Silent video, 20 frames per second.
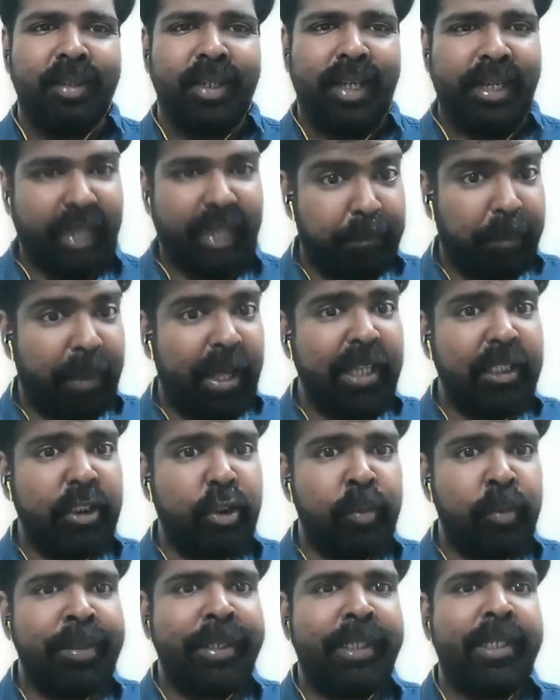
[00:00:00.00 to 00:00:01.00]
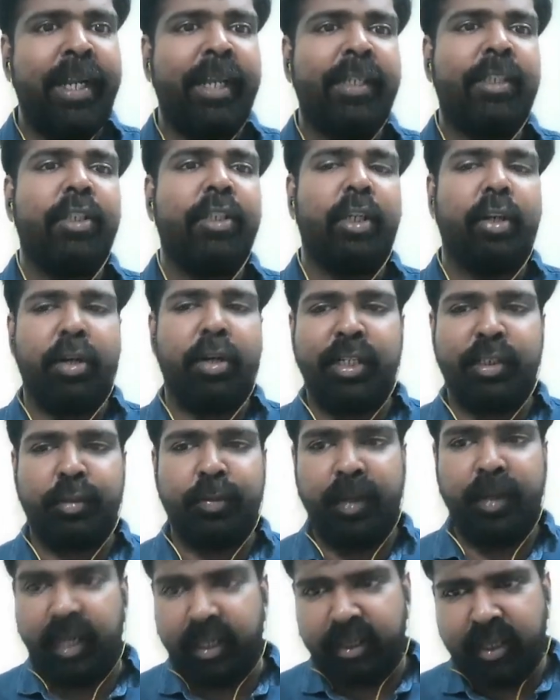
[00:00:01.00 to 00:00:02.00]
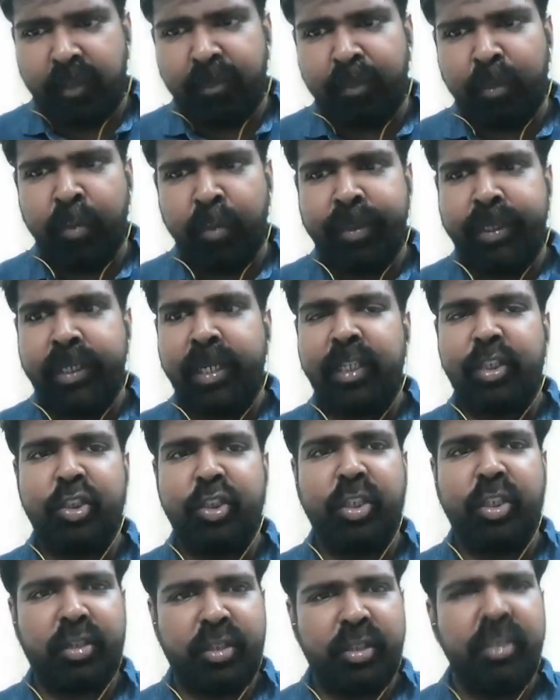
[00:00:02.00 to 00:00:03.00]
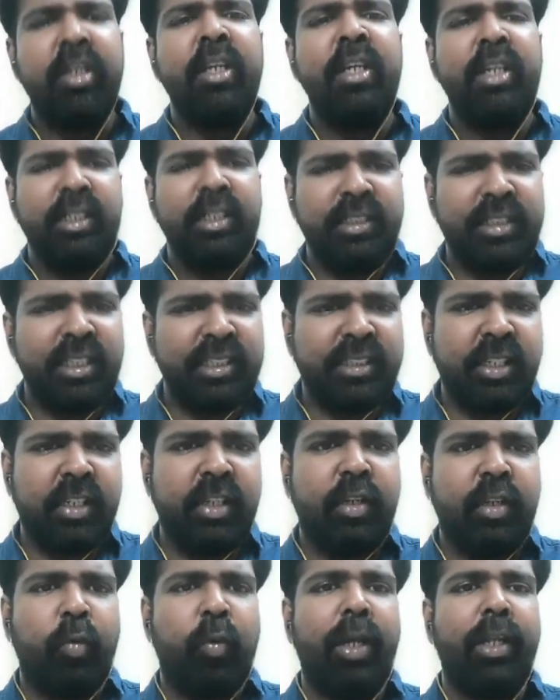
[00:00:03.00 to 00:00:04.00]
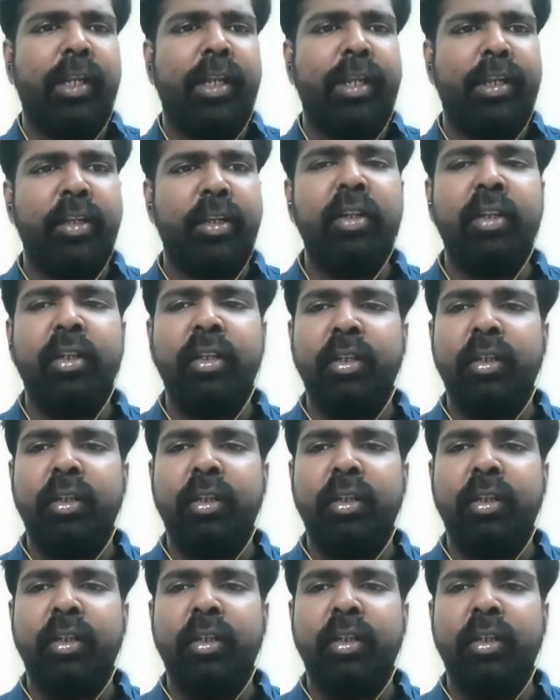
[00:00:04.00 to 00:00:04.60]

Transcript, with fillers: It applies to Midnight Children as well. I'll come to Midnight Children just a little while later.